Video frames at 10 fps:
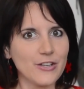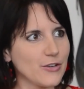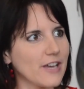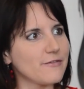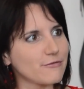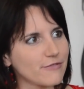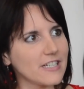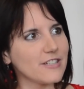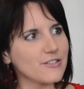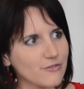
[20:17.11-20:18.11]
"You have a
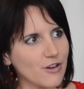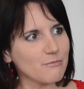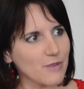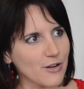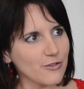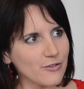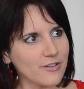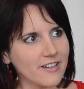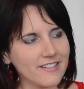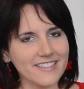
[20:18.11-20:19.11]
really strong blow
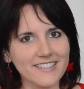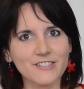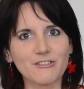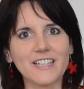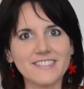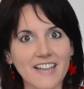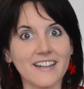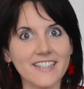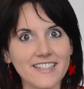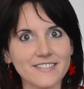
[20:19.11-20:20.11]
and a great
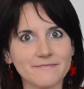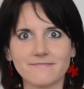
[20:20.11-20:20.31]
tonguing."